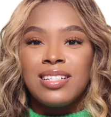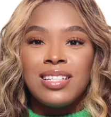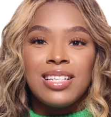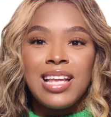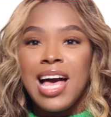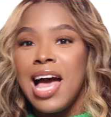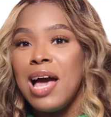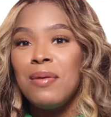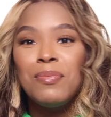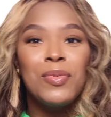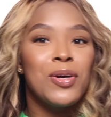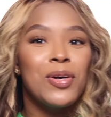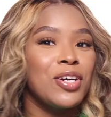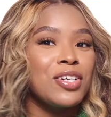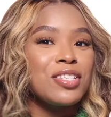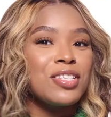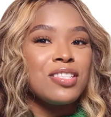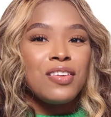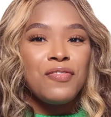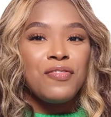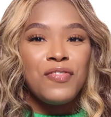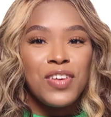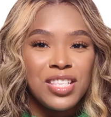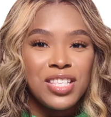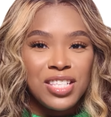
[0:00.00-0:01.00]
glamour,
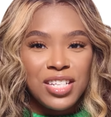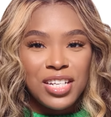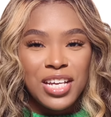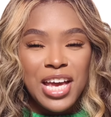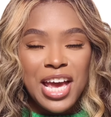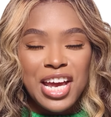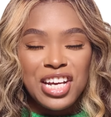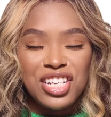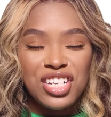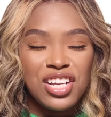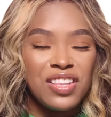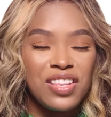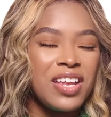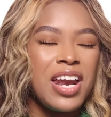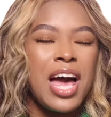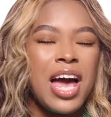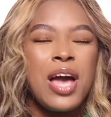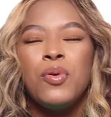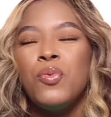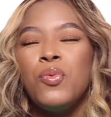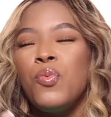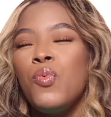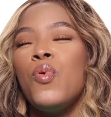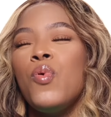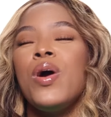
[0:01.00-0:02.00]
sophistication that
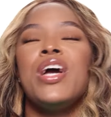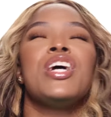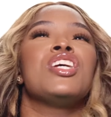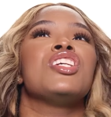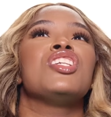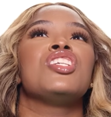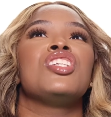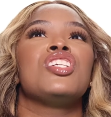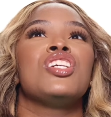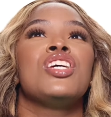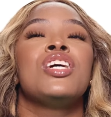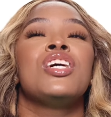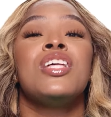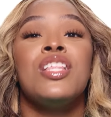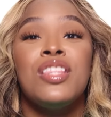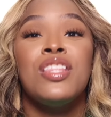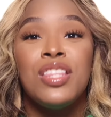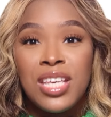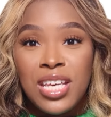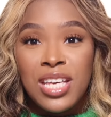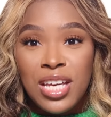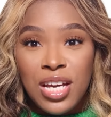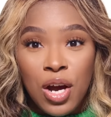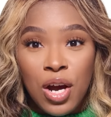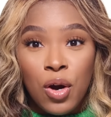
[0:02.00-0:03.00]
I wish
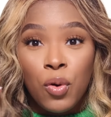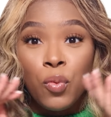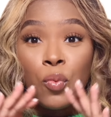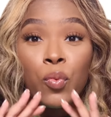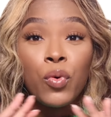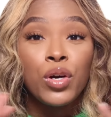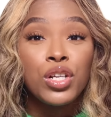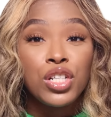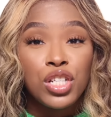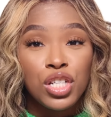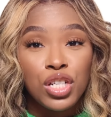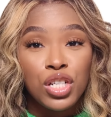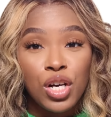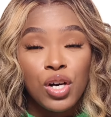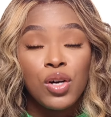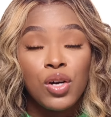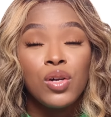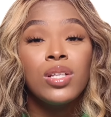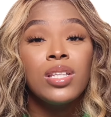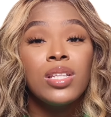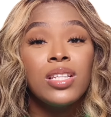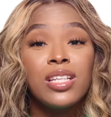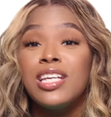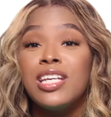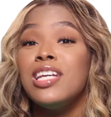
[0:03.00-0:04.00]
the
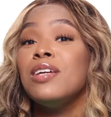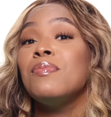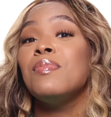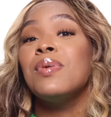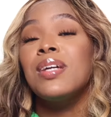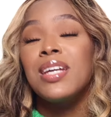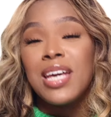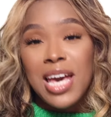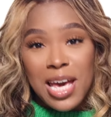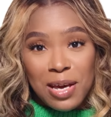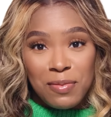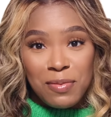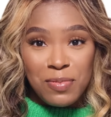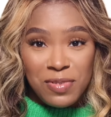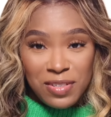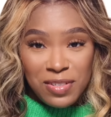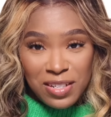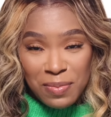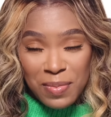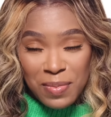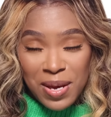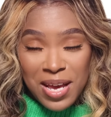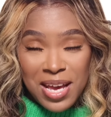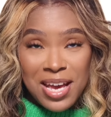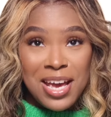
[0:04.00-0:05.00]
original leave gave
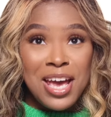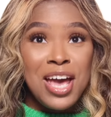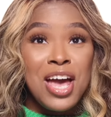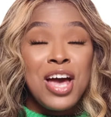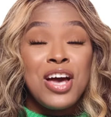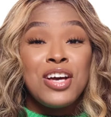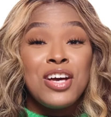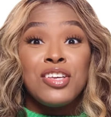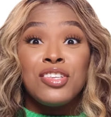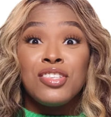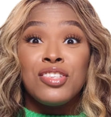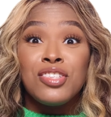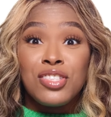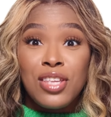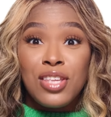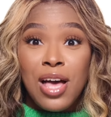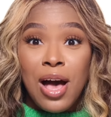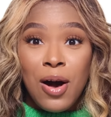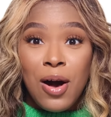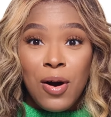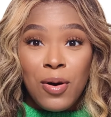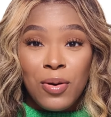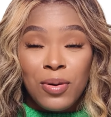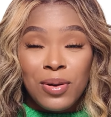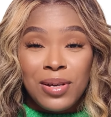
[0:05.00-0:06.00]
to me.
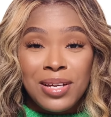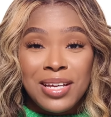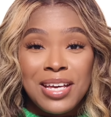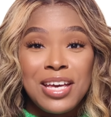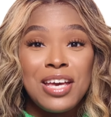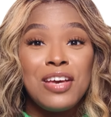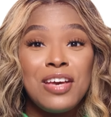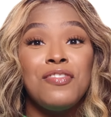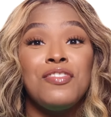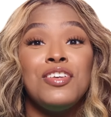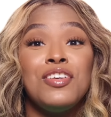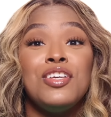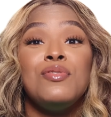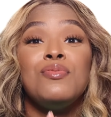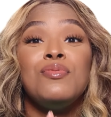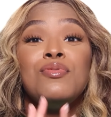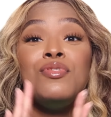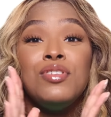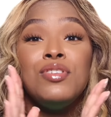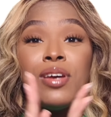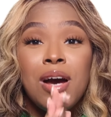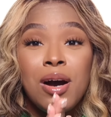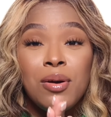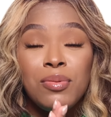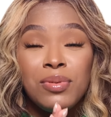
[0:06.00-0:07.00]
So if you
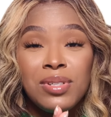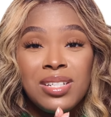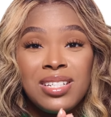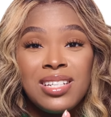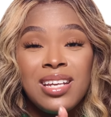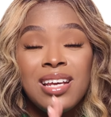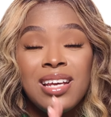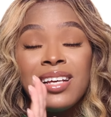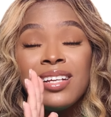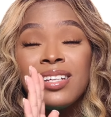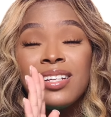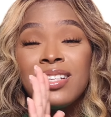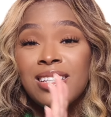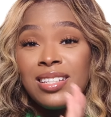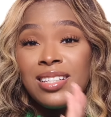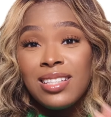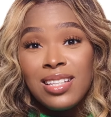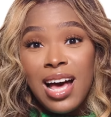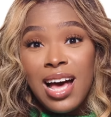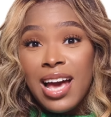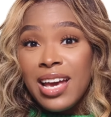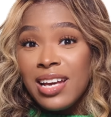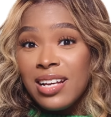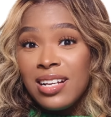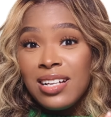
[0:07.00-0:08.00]
don't
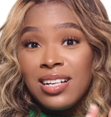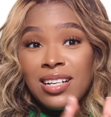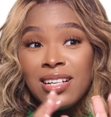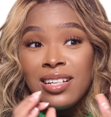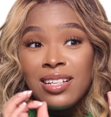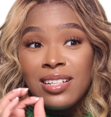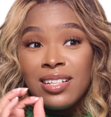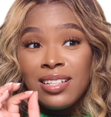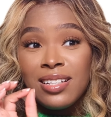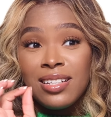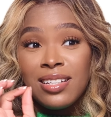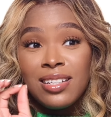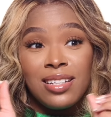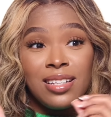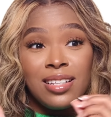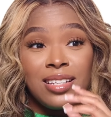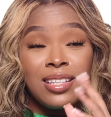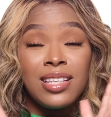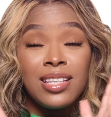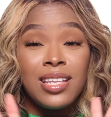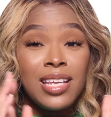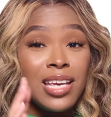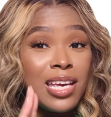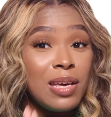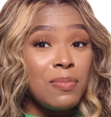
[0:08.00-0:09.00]
like
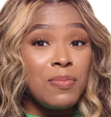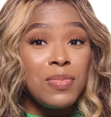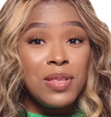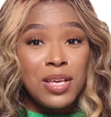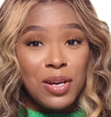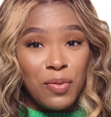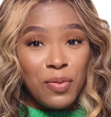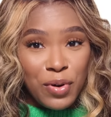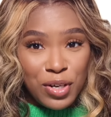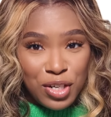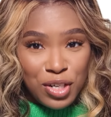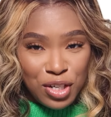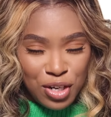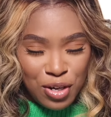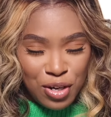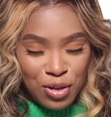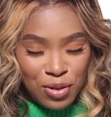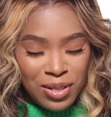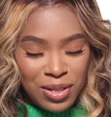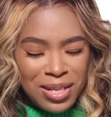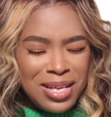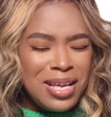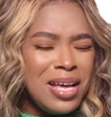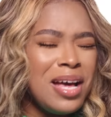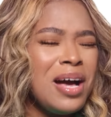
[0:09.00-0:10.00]
leave the
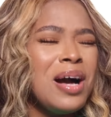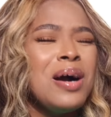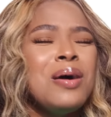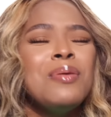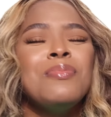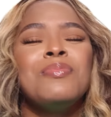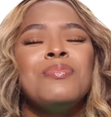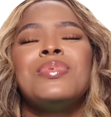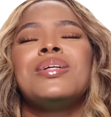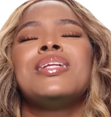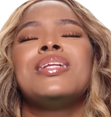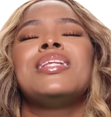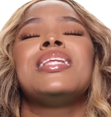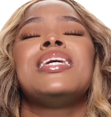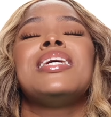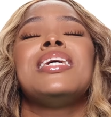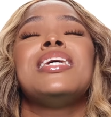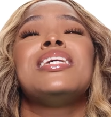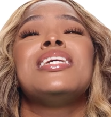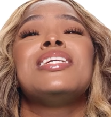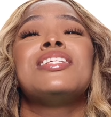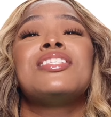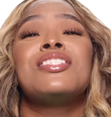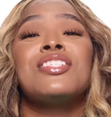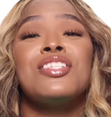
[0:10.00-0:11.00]
original,
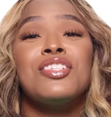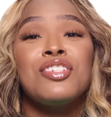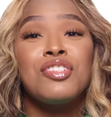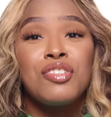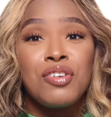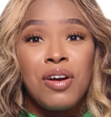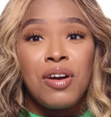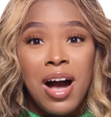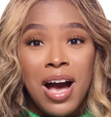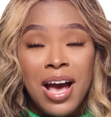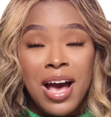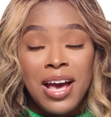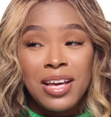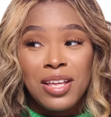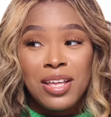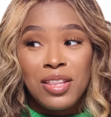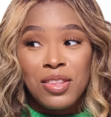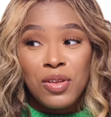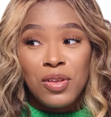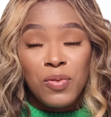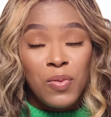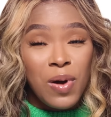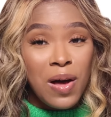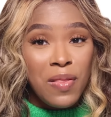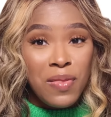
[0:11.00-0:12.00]
please try
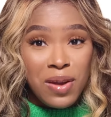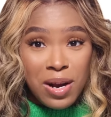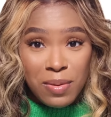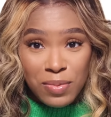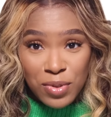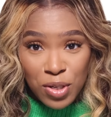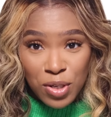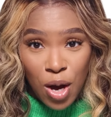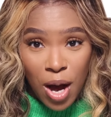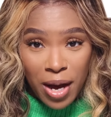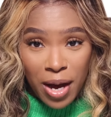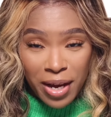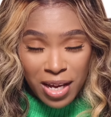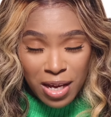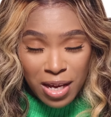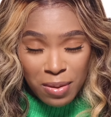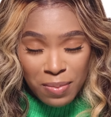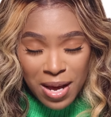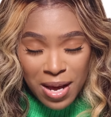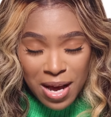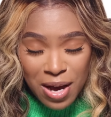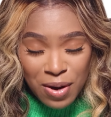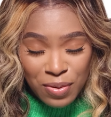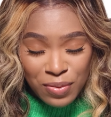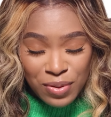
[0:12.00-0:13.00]
the one that I'm talking
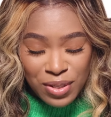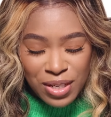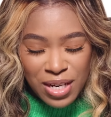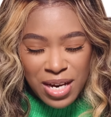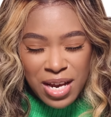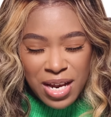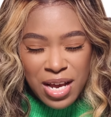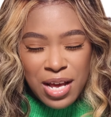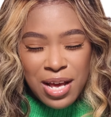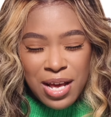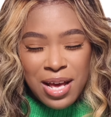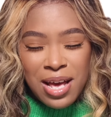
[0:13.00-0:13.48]
about.